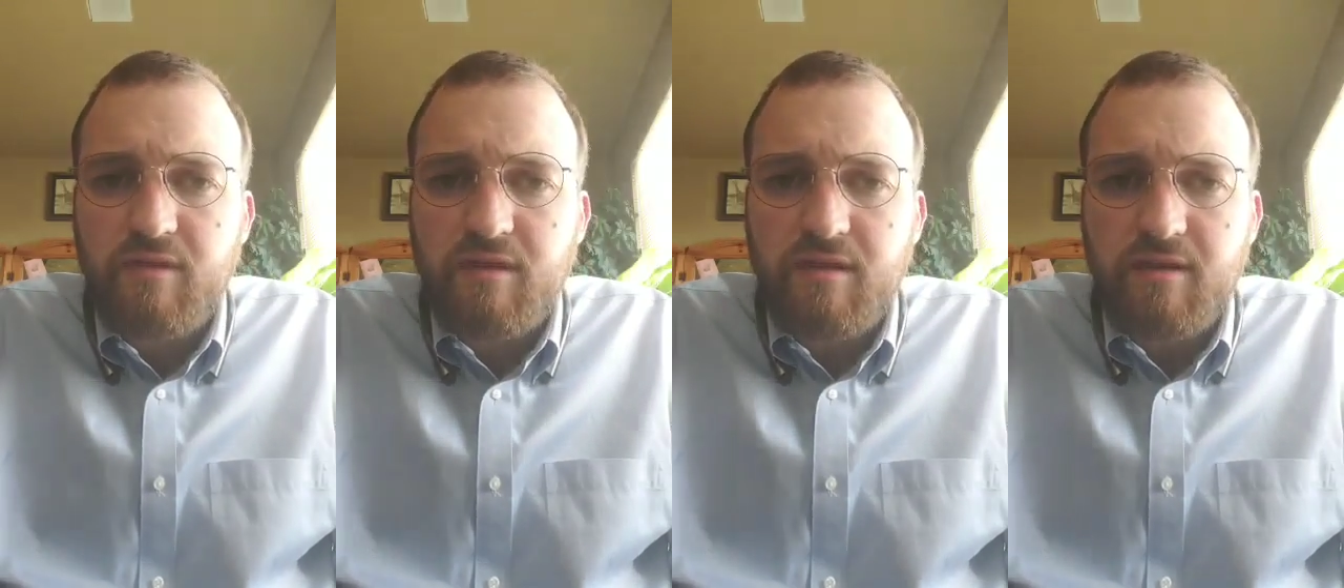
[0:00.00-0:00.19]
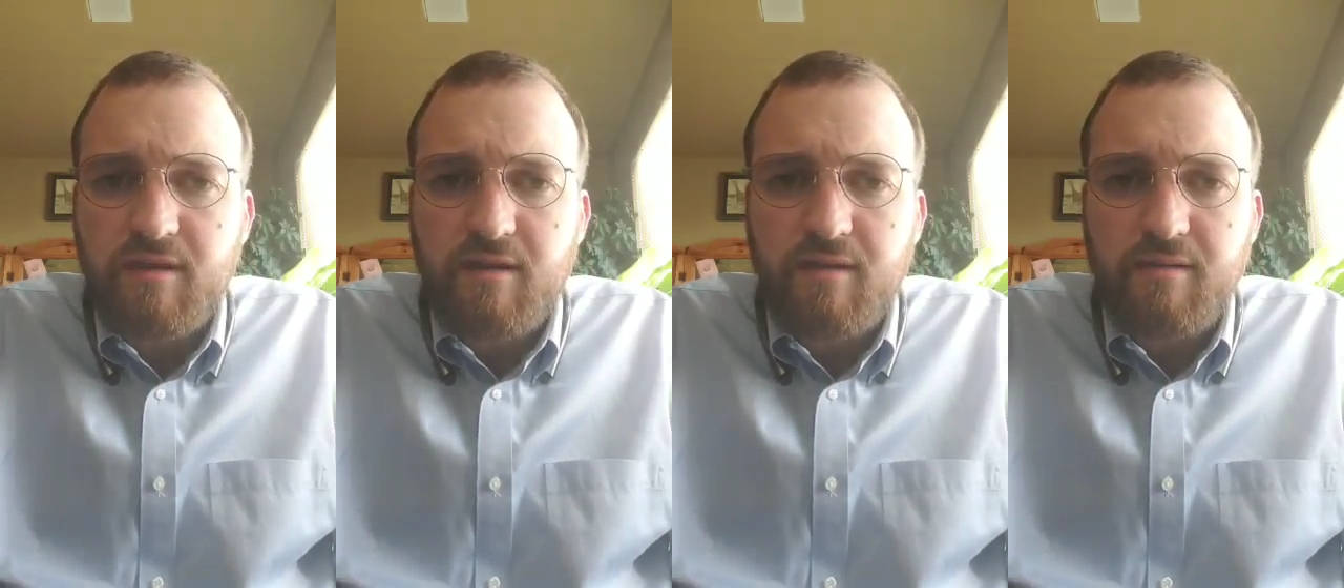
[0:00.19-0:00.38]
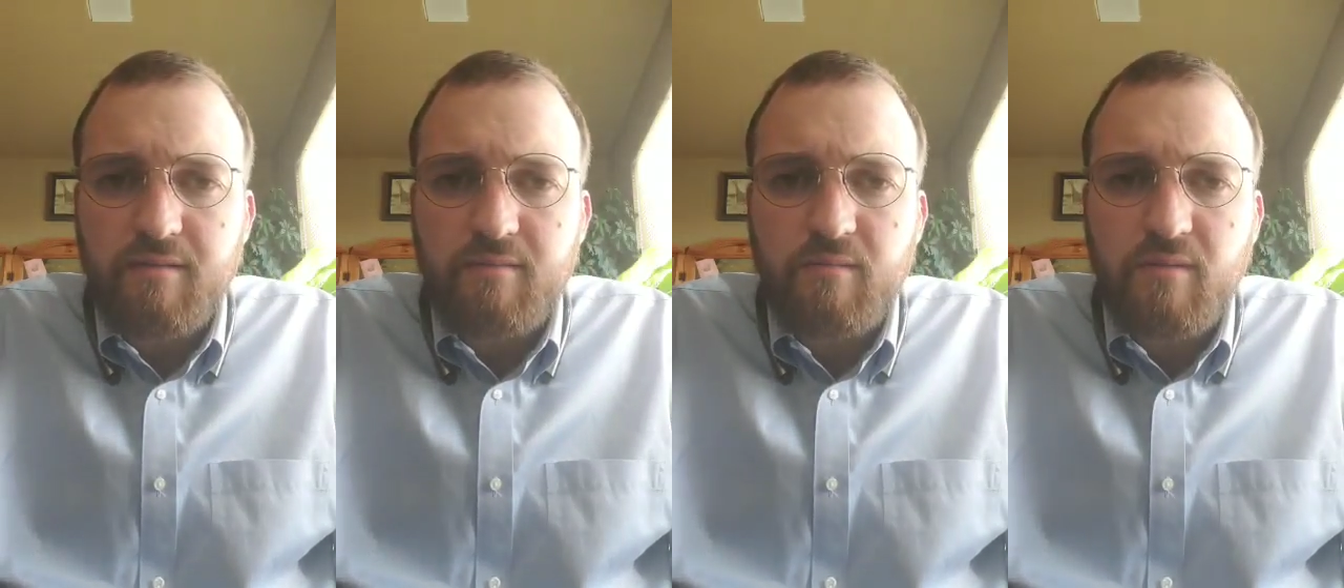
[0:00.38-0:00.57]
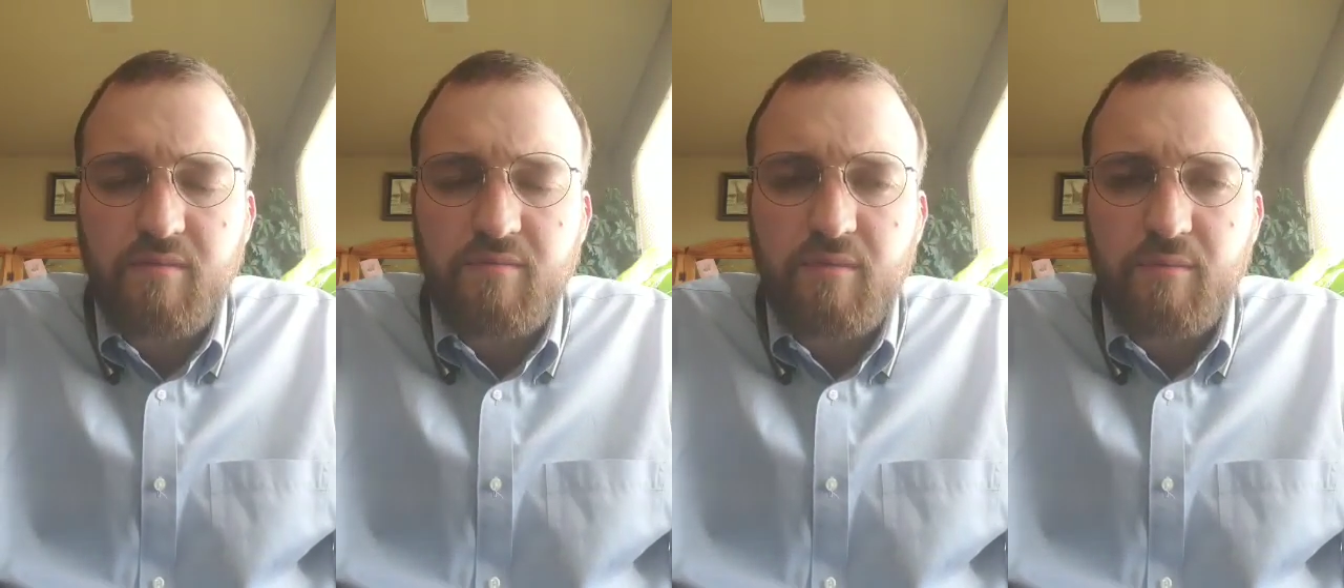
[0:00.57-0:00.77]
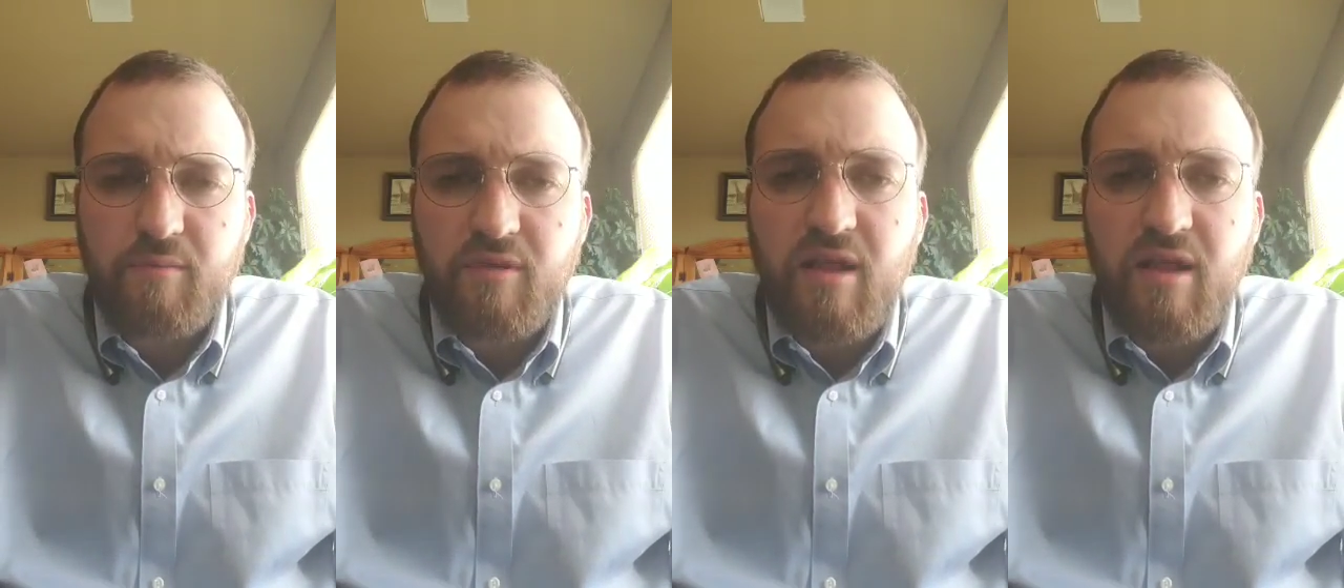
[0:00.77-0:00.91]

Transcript: the